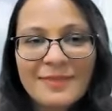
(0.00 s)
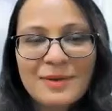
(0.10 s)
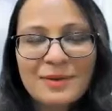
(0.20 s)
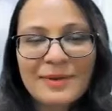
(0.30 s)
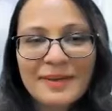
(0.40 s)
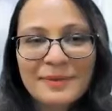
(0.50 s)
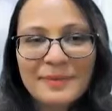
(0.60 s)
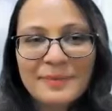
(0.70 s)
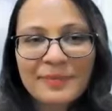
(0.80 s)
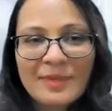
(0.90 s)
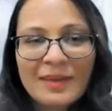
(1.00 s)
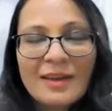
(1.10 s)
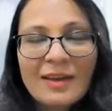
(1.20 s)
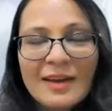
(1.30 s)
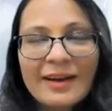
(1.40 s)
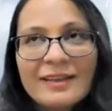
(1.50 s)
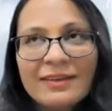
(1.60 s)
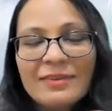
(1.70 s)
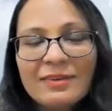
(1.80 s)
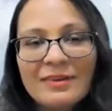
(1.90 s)
Okay. And I
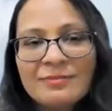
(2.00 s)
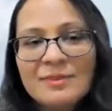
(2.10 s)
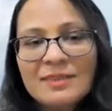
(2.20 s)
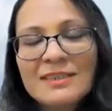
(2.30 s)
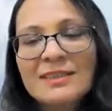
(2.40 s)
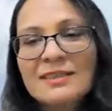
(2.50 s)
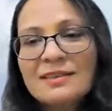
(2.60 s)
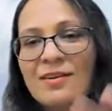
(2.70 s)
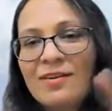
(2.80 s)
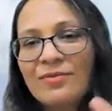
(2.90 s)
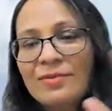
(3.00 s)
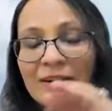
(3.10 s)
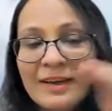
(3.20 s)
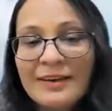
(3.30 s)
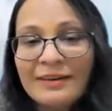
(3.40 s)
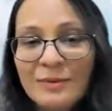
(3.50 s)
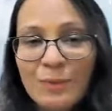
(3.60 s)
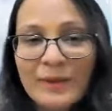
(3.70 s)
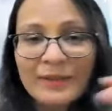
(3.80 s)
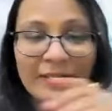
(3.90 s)
think again,
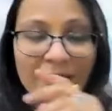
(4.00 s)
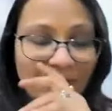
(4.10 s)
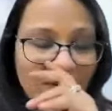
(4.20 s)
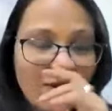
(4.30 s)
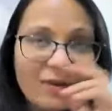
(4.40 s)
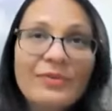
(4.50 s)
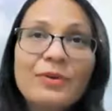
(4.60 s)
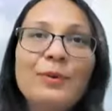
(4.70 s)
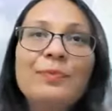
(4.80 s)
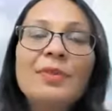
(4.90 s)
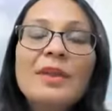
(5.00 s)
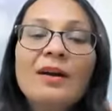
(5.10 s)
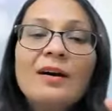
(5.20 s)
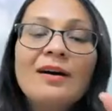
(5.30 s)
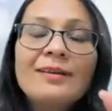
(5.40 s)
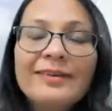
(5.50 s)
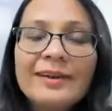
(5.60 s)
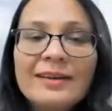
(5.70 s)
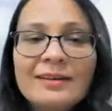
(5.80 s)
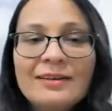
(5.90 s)
one thing for all of you,
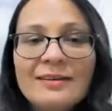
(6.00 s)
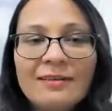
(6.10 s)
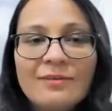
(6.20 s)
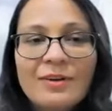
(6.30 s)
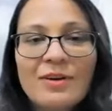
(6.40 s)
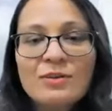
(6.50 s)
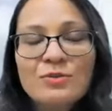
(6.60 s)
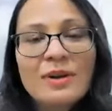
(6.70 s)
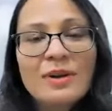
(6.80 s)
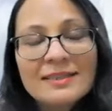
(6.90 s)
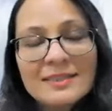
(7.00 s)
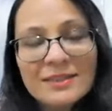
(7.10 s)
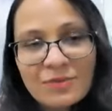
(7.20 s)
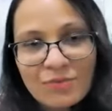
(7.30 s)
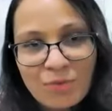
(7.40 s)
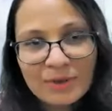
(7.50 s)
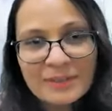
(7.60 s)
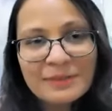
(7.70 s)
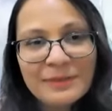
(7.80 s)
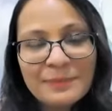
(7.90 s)
drink 1 or 2 glasses of
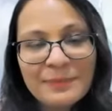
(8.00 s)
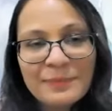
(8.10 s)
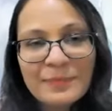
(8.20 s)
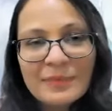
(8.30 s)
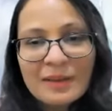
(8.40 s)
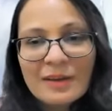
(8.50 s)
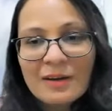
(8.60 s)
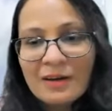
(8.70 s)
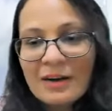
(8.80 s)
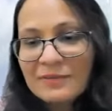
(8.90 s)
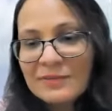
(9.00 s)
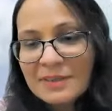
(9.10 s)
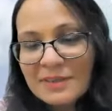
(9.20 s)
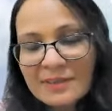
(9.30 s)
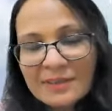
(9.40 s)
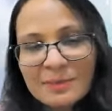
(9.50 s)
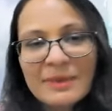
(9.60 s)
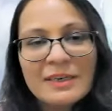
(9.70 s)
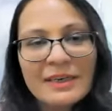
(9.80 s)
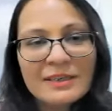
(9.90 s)
water after this
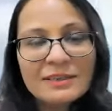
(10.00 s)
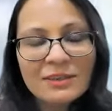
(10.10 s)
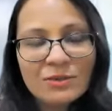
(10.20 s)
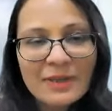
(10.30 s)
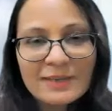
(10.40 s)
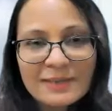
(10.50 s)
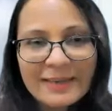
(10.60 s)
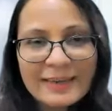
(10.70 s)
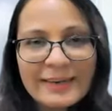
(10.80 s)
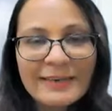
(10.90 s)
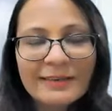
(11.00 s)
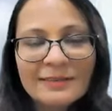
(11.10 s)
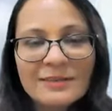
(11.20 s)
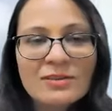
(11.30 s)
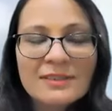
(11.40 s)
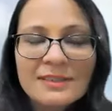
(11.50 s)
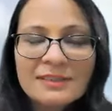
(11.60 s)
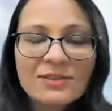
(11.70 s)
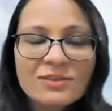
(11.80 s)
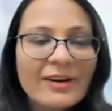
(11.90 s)
meditation so that any
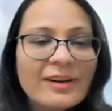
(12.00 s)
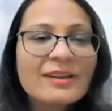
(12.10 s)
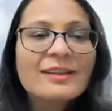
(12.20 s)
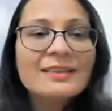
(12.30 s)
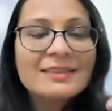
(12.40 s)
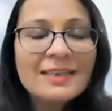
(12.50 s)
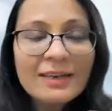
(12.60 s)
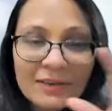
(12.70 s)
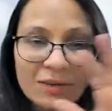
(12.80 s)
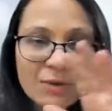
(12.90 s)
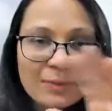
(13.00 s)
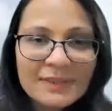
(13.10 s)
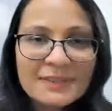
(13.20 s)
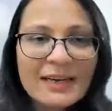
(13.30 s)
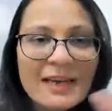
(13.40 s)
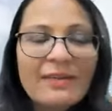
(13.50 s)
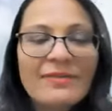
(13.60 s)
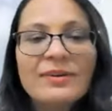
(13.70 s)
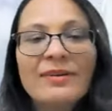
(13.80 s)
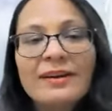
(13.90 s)
toxins or anything that's there, you would still
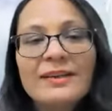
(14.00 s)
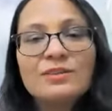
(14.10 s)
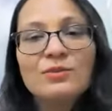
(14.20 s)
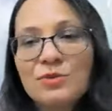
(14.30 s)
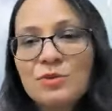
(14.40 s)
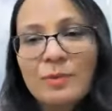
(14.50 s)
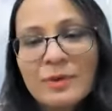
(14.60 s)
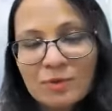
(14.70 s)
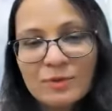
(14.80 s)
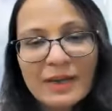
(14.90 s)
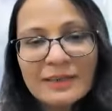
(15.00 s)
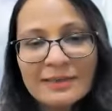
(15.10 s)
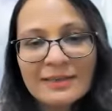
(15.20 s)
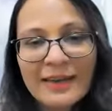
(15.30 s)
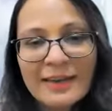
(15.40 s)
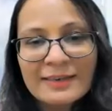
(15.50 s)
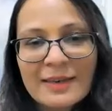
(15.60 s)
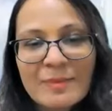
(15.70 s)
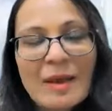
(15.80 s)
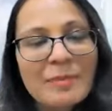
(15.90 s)
have a release. So should we do that?
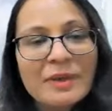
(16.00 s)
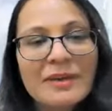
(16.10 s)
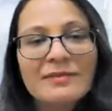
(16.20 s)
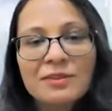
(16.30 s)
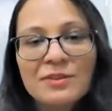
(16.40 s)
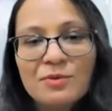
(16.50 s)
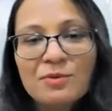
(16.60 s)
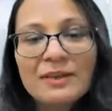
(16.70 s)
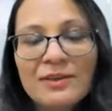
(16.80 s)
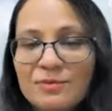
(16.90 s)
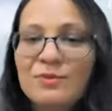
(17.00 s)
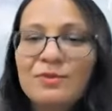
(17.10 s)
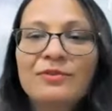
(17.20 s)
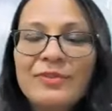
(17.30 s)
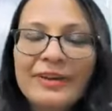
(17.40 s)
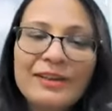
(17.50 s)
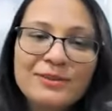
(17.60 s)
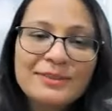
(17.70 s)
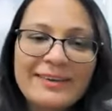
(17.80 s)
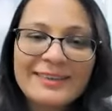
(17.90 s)
And yeah. I'm happy to know that you could feel
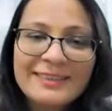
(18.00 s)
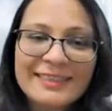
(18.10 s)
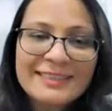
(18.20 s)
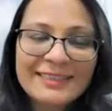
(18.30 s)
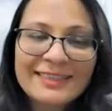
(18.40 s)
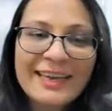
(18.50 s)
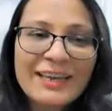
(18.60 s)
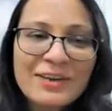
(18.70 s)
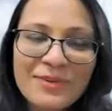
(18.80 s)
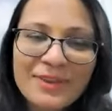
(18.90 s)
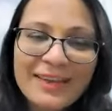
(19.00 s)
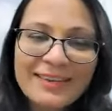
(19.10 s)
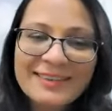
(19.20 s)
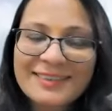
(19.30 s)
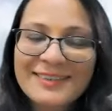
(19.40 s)
those energies. Thank you for that.